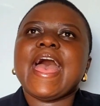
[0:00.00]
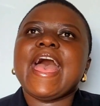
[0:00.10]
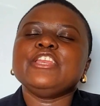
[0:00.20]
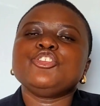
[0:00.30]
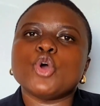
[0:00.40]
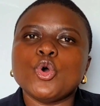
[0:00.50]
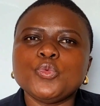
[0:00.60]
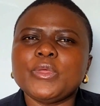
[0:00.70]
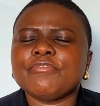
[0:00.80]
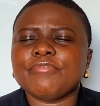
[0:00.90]
And
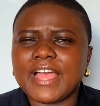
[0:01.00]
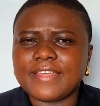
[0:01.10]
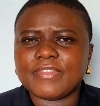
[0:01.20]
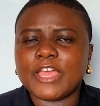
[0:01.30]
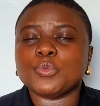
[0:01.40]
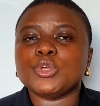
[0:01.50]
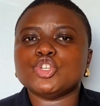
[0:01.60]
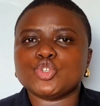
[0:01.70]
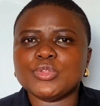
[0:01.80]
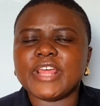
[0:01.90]
don't we find that we
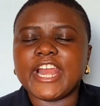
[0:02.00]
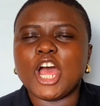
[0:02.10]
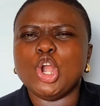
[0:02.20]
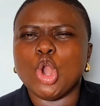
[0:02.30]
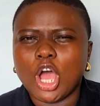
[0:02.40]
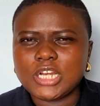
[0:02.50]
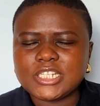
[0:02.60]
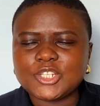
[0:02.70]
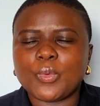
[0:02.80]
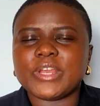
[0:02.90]
do that a
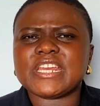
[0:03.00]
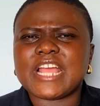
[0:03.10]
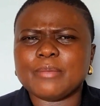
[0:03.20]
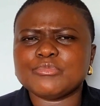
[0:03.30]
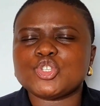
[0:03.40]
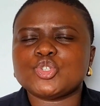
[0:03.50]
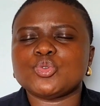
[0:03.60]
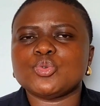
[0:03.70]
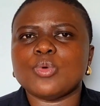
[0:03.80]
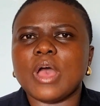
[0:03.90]
lot when it comes
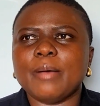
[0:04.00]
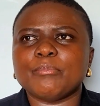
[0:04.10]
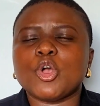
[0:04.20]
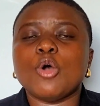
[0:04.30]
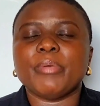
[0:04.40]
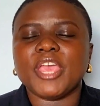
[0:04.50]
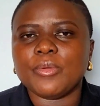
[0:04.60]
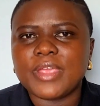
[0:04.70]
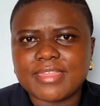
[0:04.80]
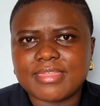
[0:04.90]
to
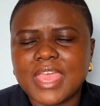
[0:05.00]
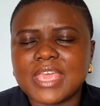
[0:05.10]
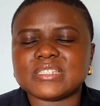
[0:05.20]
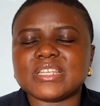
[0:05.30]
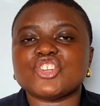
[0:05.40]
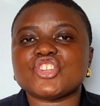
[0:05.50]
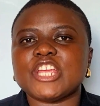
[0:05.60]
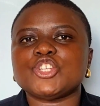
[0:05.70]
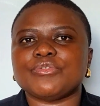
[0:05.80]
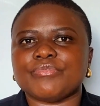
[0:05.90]
comparing things and
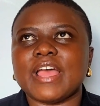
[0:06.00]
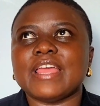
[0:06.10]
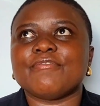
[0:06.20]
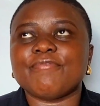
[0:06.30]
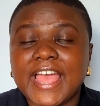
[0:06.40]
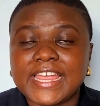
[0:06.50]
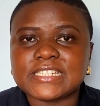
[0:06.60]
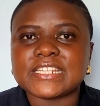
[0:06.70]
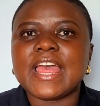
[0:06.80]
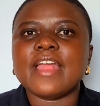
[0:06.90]
trying to
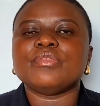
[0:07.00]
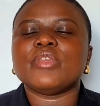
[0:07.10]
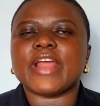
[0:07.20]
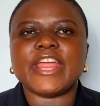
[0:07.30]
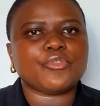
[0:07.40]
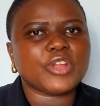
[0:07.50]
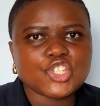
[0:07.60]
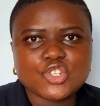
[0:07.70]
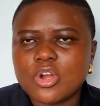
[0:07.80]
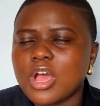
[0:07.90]
find the right
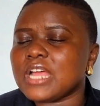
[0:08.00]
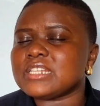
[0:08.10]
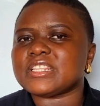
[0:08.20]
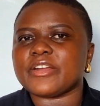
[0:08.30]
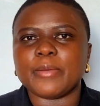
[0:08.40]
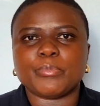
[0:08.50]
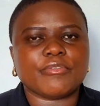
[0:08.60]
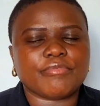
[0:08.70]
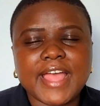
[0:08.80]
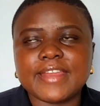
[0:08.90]
restaurant, the right
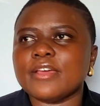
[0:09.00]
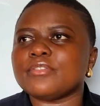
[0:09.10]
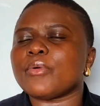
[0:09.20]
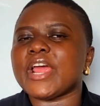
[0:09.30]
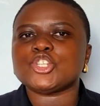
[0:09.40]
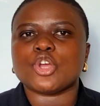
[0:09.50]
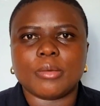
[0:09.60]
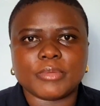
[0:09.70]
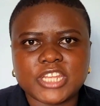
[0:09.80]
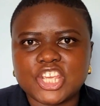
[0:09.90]
provider, the right
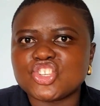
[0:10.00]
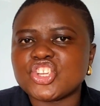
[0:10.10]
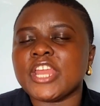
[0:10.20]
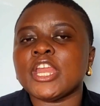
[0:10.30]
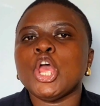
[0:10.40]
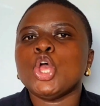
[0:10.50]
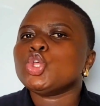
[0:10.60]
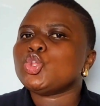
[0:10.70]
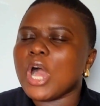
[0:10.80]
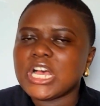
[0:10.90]
accommodation?
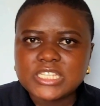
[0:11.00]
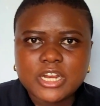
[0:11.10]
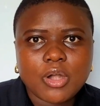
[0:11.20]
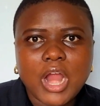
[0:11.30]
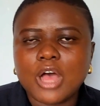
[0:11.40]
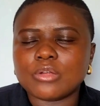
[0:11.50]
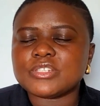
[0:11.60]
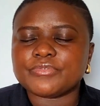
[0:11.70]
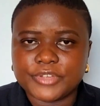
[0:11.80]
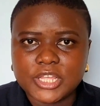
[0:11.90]
You ask around
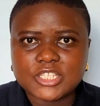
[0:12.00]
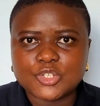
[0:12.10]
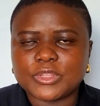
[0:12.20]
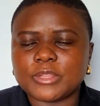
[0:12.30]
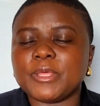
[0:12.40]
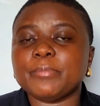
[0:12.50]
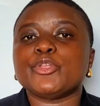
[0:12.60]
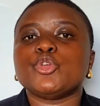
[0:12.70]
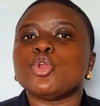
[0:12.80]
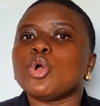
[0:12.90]
first with the people
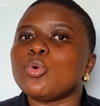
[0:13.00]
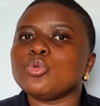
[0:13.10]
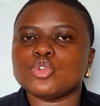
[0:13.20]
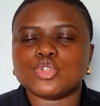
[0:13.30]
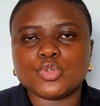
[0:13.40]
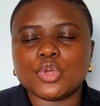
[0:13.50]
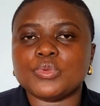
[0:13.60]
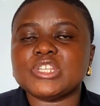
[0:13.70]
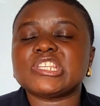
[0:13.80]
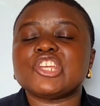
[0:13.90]
you know, you do your
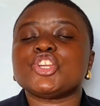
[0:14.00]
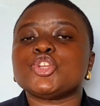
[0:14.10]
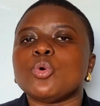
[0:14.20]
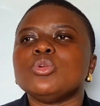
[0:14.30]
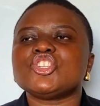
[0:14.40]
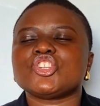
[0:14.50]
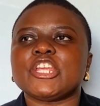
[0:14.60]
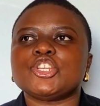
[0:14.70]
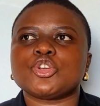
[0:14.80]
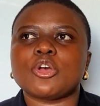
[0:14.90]
research, and you're always
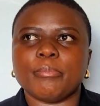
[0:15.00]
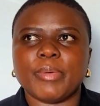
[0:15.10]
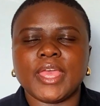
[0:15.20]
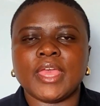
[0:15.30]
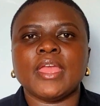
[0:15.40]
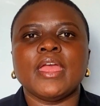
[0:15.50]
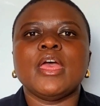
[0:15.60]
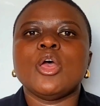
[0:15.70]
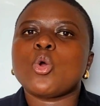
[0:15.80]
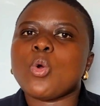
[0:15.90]
trying to compare
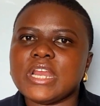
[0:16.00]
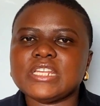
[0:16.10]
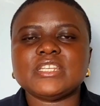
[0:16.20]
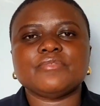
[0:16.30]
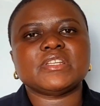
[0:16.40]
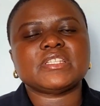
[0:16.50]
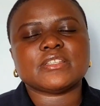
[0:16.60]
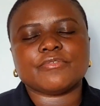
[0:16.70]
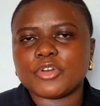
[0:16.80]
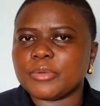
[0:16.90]
quality versus
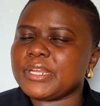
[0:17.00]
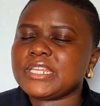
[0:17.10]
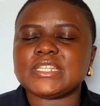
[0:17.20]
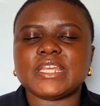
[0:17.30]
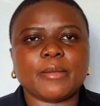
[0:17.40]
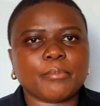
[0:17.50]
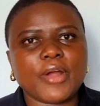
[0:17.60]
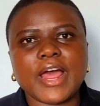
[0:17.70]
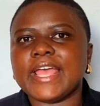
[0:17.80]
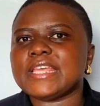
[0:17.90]
affordability and
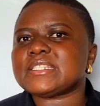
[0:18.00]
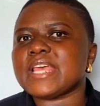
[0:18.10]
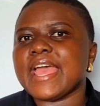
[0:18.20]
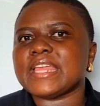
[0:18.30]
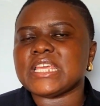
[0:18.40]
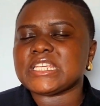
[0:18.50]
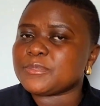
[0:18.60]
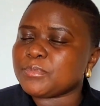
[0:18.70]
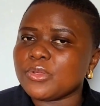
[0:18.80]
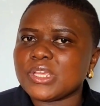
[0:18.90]
price and
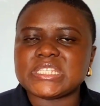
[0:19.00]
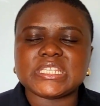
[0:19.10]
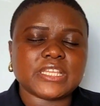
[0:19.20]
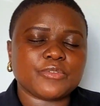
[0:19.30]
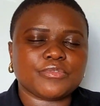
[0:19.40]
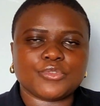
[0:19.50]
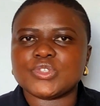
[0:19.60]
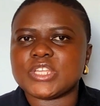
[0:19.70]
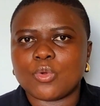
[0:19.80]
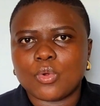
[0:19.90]
experiences and
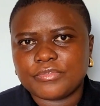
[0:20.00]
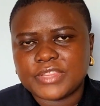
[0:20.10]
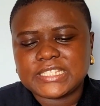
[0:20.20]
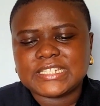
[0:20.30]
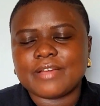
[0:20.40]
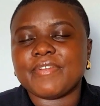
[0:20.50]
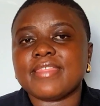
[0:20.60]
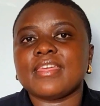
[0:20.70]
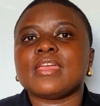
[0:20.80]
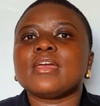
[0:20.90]
reviews and all of that stuff. I
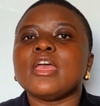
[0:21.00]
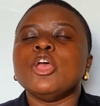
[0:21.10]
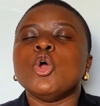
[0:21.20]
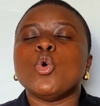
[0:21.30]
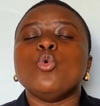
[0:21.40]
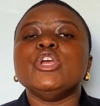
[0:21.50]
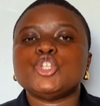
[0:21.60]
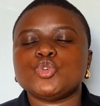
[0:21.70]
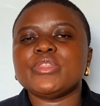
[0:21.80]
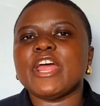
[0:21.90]
think we
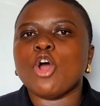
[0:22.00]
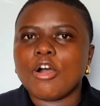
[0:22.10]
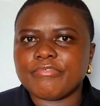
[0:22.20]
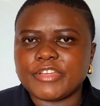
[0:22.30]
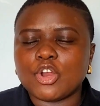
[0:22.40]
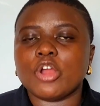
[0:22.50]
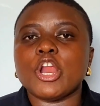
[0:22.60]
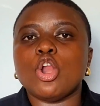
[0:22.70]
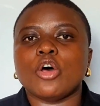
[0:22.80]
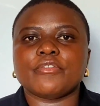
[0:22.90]
do that often on
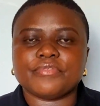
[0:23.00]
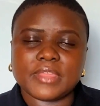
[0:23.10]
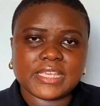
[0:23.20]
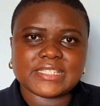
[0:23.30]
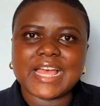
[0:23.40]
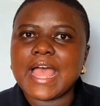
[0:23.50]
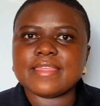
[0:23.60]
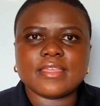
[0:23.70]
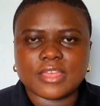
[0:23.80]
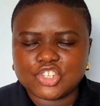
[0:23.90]
a lot of things
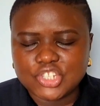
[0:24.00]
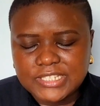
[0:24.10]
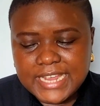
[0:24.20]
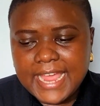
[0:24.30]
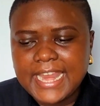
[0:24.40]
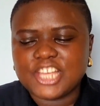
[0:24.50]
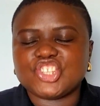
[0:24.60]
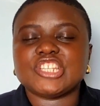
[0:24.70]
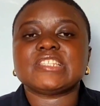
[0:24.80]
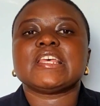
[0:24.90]
other than just
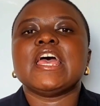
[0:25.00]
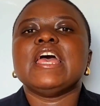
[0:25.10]
eyelashes.